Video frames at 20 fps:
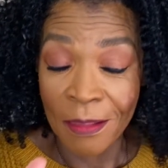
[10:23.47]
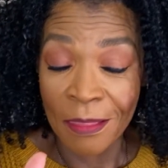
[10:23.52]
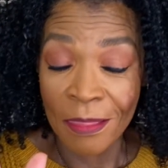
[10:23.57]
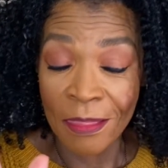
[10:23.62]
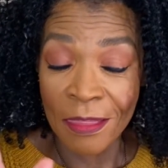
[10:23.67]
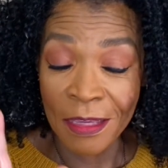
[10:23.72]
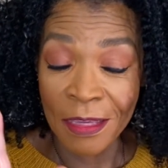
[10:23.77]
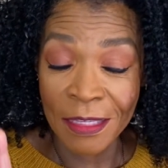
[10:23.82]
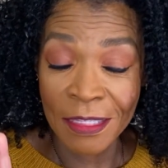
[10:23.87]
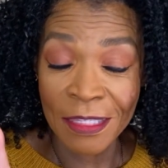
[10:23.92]

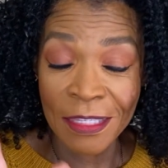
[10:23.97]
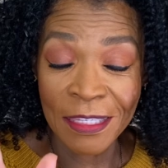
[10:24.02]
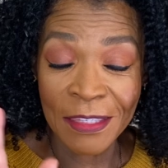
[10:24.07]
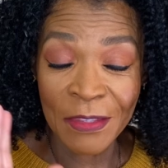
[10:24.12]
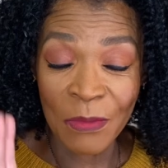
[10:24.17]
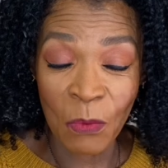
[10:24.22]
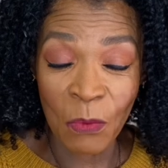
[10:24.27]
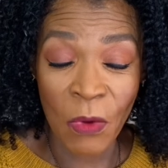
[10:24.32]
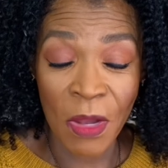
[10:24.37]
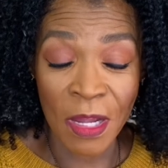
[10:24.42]
This
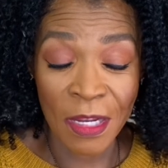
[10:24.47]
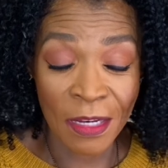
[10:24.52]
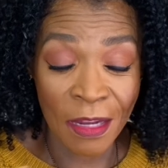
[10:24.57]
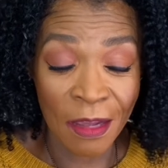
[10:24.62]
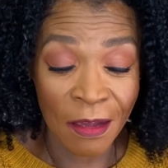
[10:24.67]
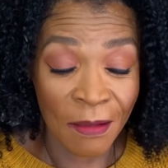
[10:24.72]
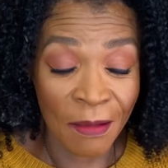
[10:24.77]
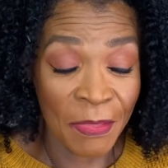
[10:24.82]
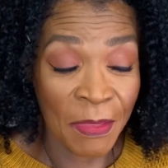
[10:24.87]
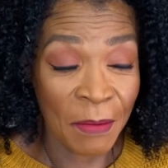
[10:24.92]
is one
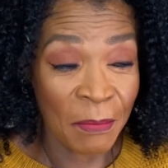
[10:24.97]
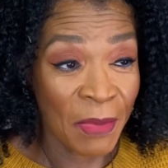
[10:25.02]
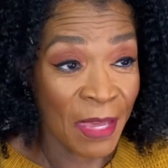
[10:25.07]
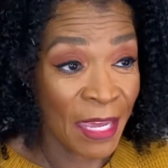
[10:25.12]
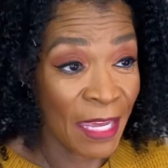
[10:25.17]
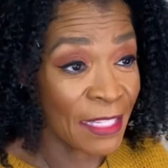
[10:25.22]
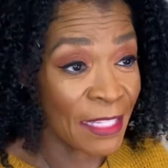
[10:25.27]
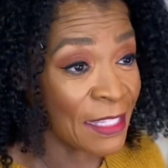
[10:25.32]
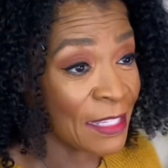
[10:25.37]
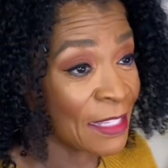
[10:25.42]
of the
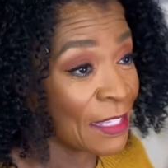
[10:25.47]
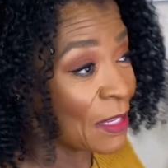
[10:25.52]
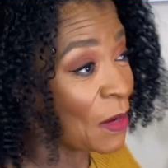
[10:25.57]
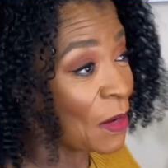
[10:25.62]
best